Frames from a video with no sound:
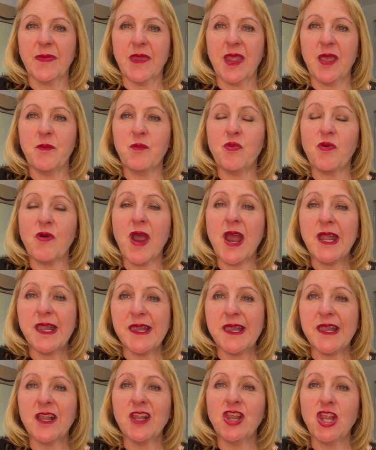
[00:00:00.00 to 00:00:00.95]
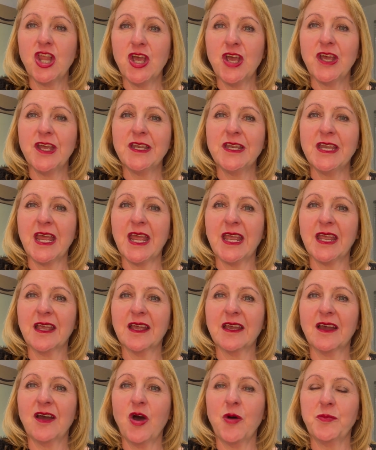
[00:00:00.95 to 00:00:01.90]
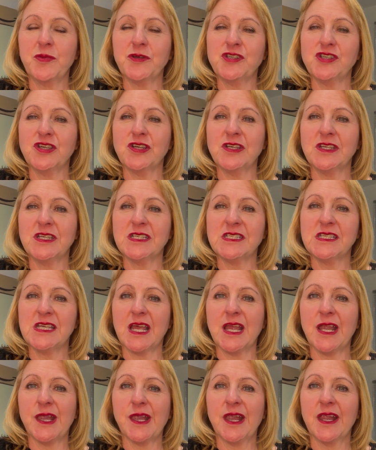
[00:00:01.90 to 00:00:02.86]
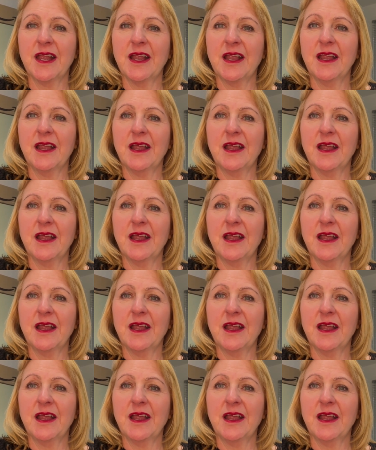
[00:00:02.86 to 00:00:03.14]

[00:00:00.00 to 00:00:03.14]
Embrace the learning opportunities,